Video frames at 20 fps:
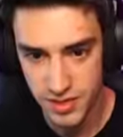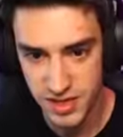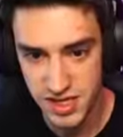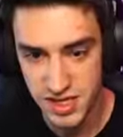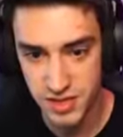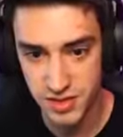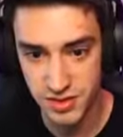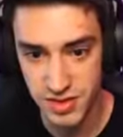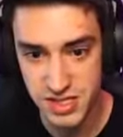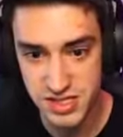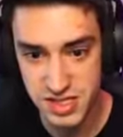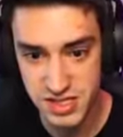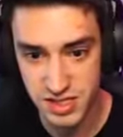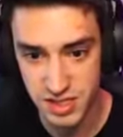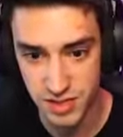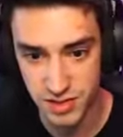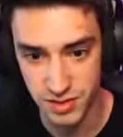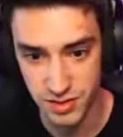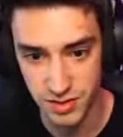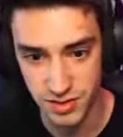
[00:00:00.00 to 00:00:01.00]
This
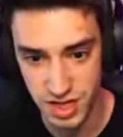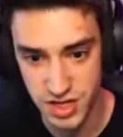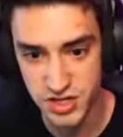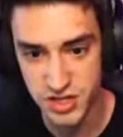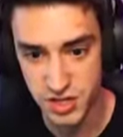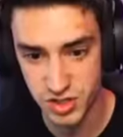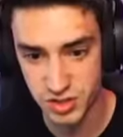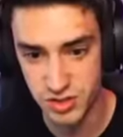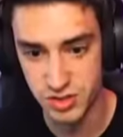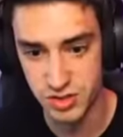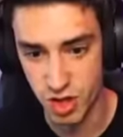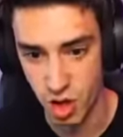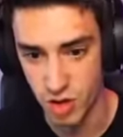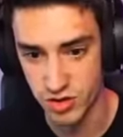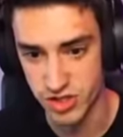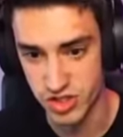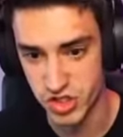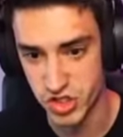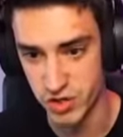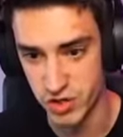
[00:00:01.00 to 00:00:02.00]
is, they should
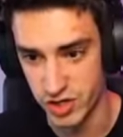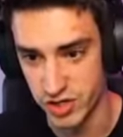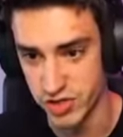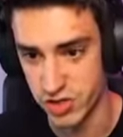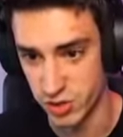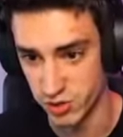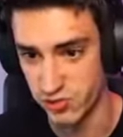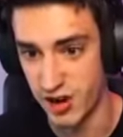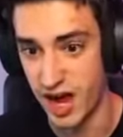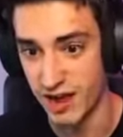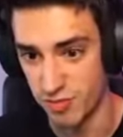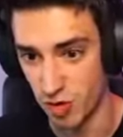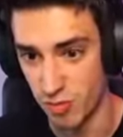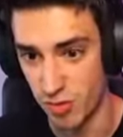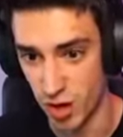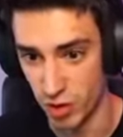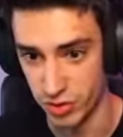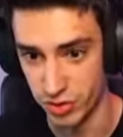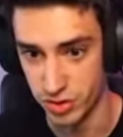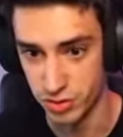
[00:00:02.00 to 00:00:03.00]
call this trail survival
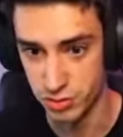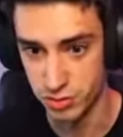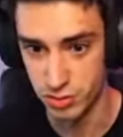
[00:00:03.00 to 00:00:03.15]
mode.